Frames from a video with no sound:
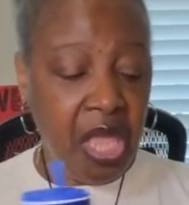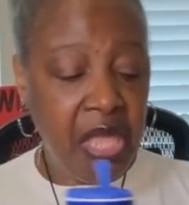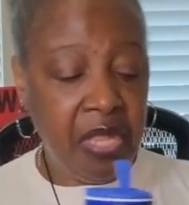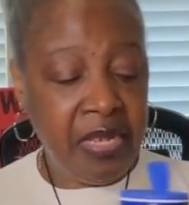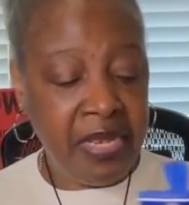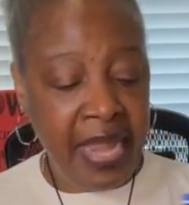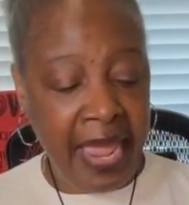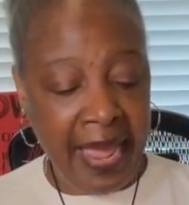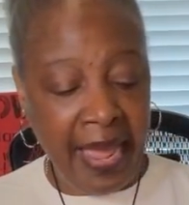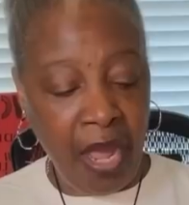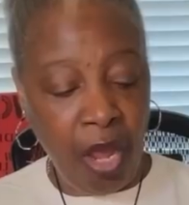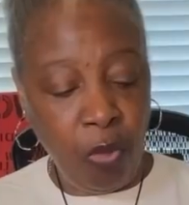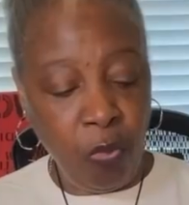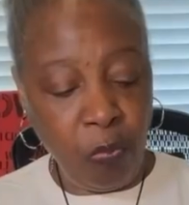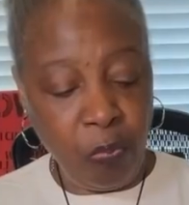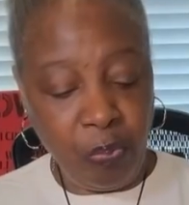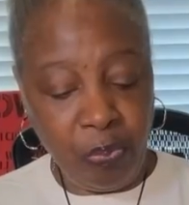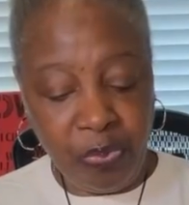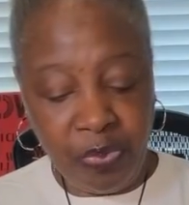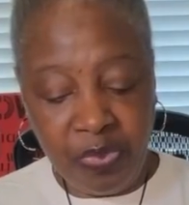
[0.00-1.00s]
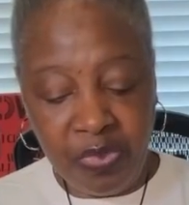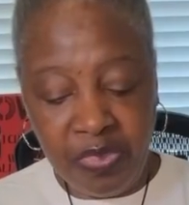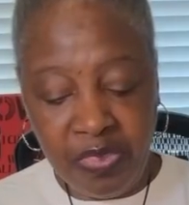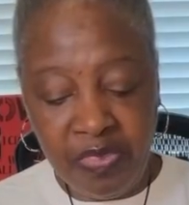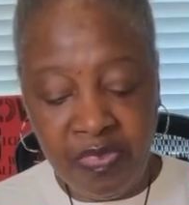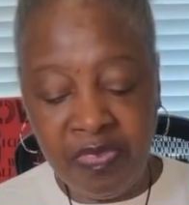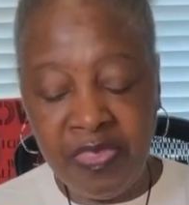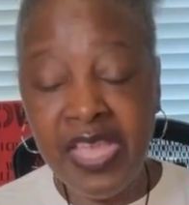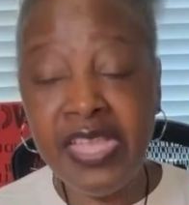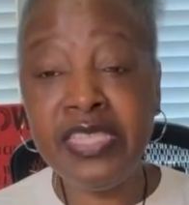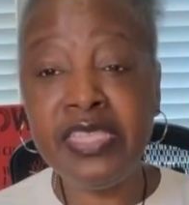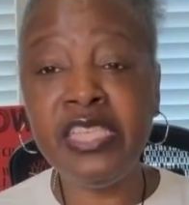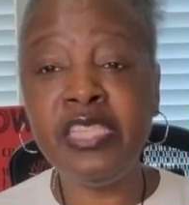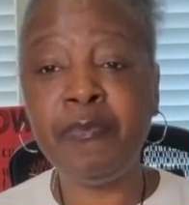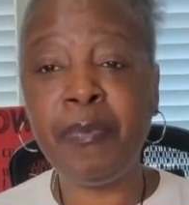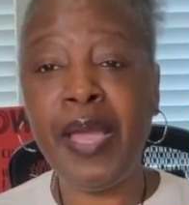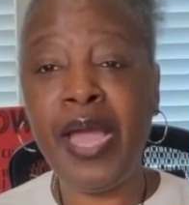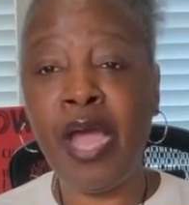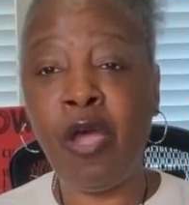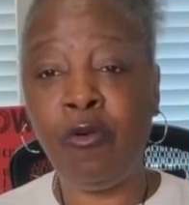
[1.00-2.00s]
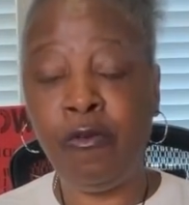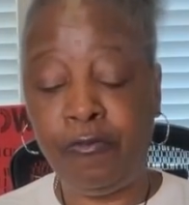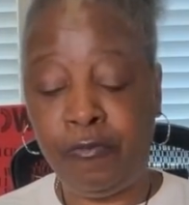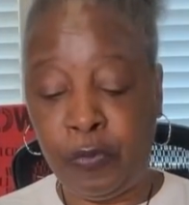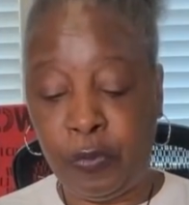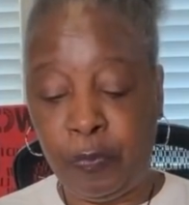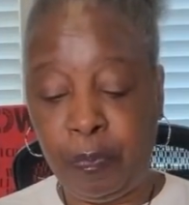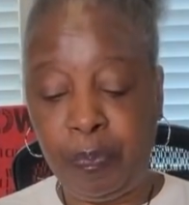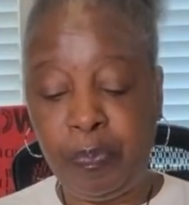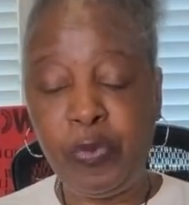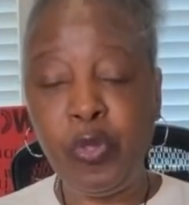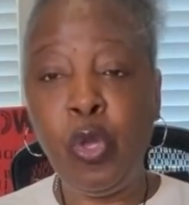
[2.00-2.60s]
Now, this is powerful.